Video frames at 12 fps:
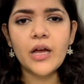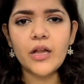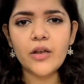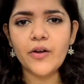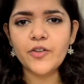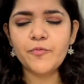
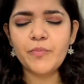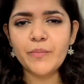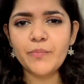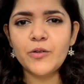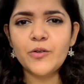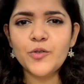A lot of
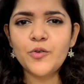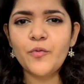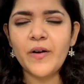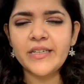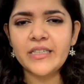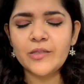people do
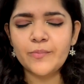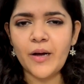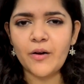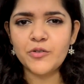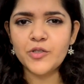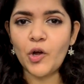worry
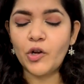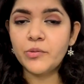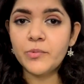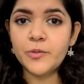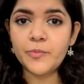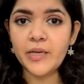about
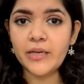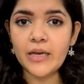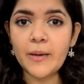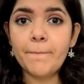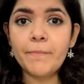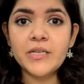condoms breaking,